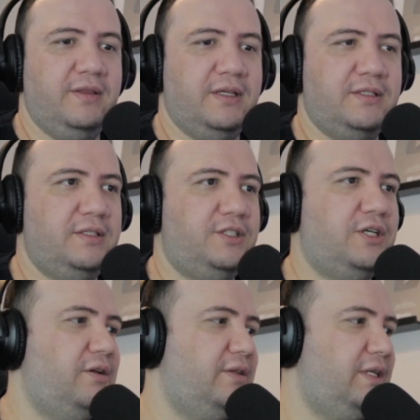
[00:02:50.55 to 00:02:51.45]
That's the
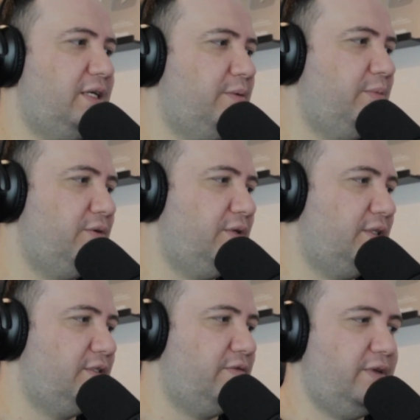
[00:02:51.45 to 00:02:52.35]
channel that uploaded
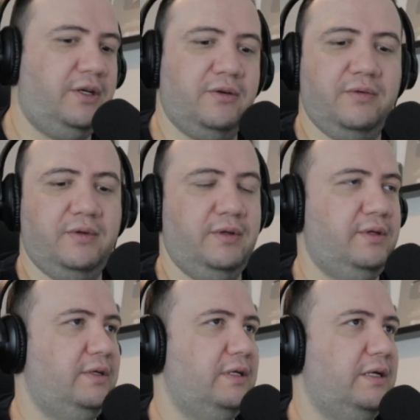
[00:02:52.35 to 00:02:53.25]
this video.
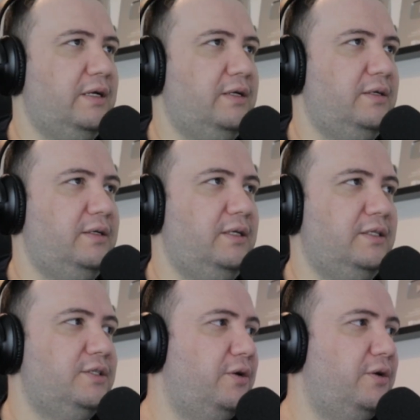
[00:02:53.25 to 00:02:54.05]
Let's go.